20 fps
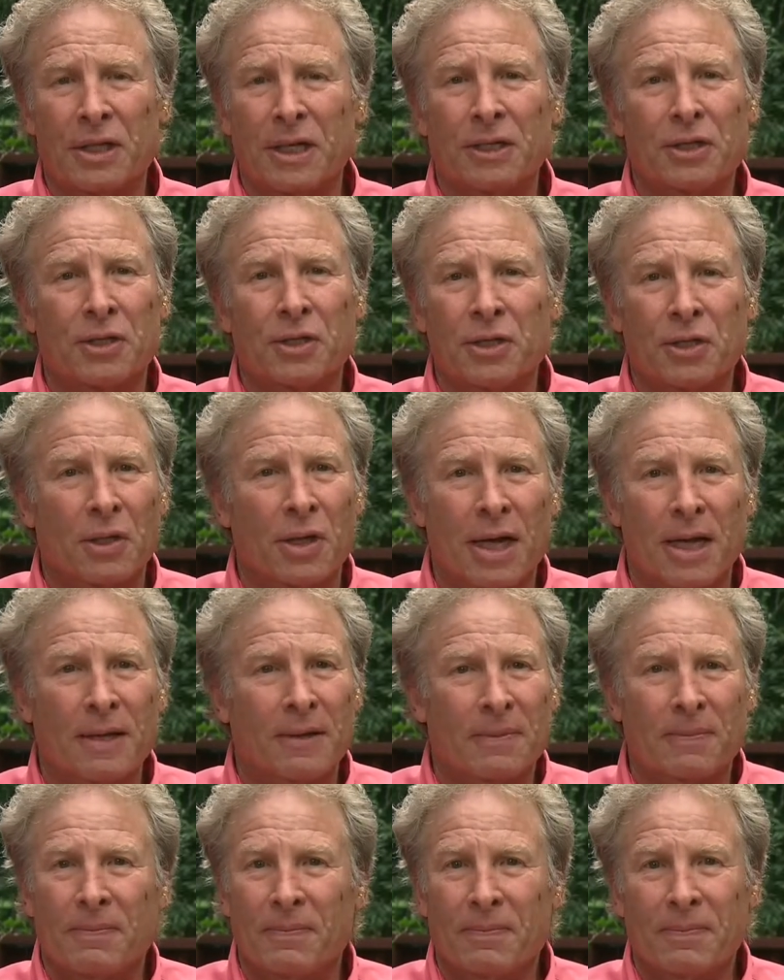It's just like,
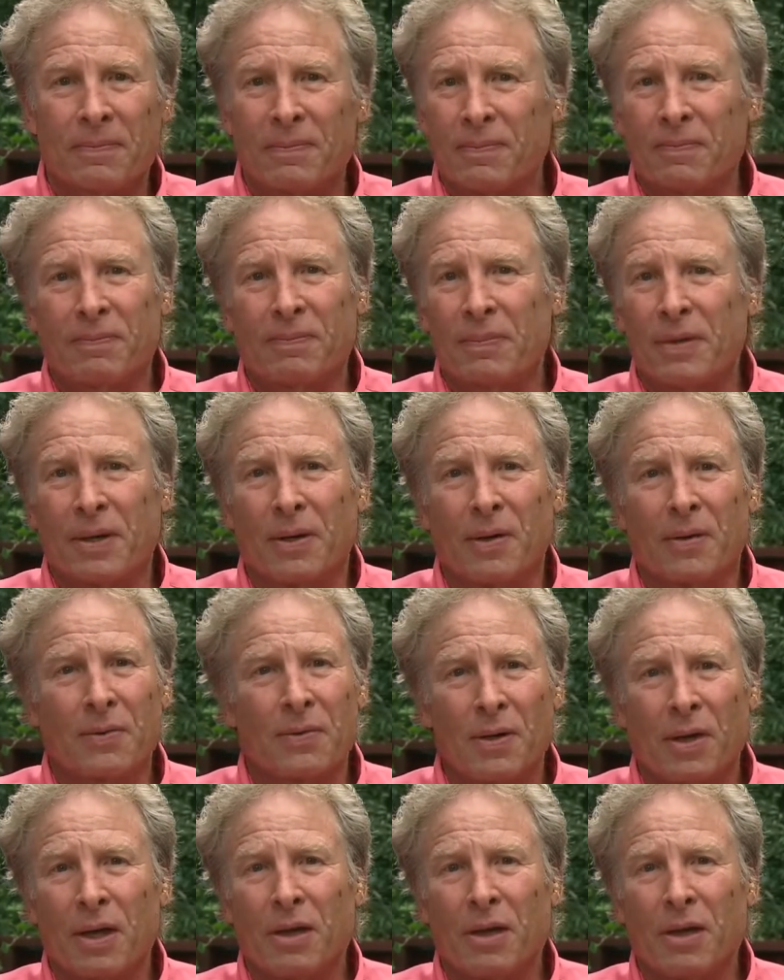you know,